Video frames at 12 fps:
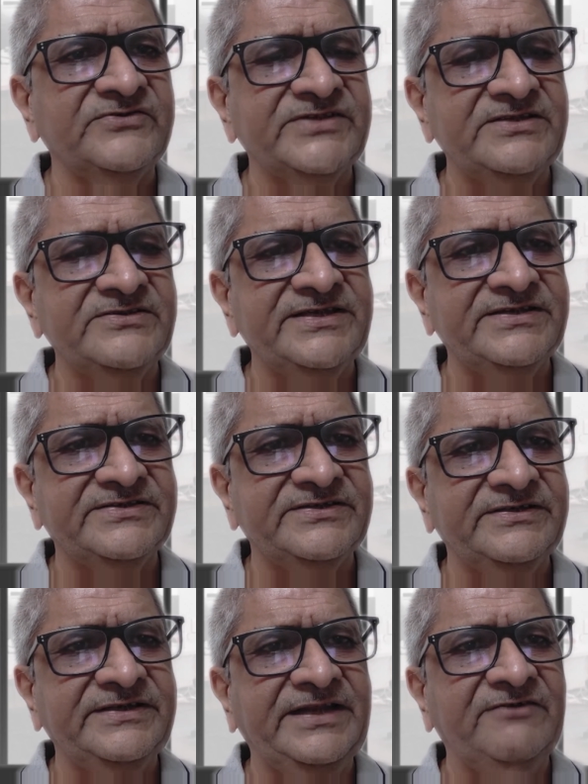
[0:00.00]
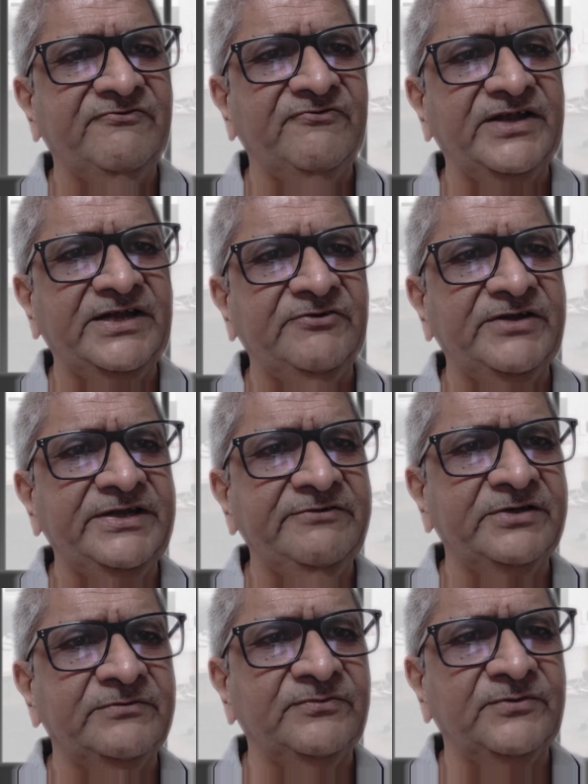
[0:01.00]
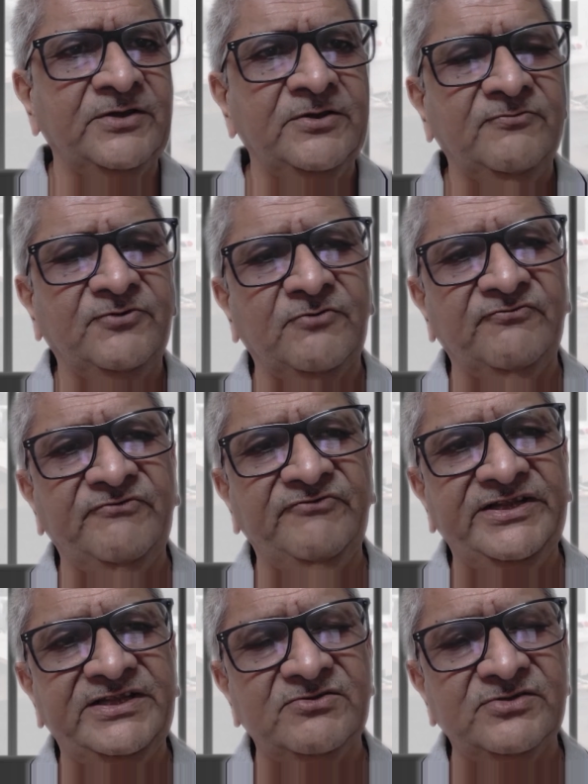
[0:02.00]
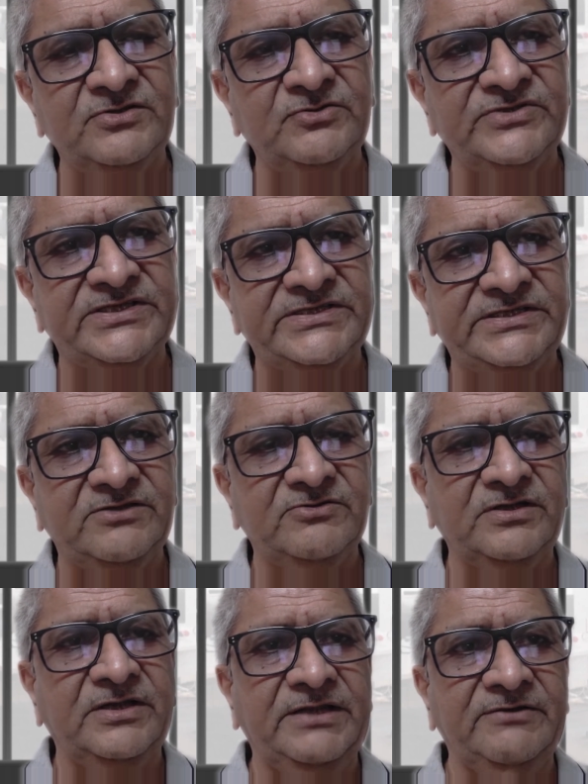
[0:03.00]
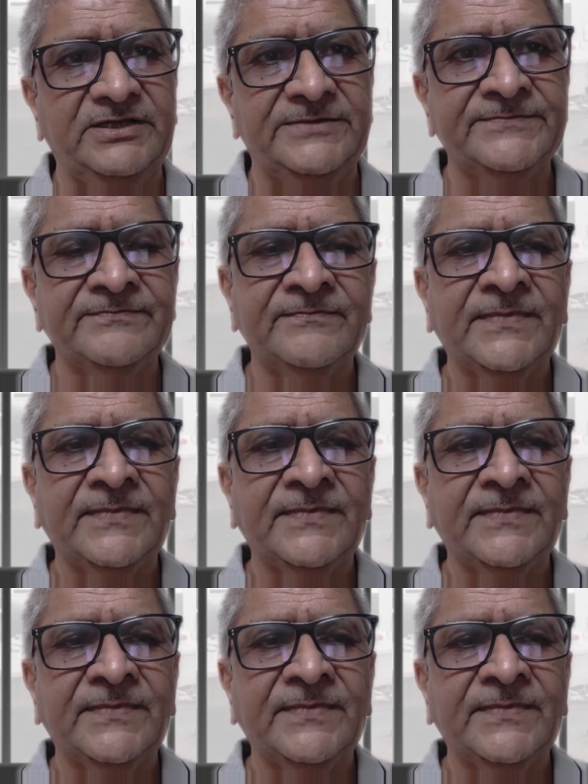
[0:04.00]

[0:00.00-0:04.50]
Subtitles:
Sensex in FY21 from 50,000 to 60,000 level.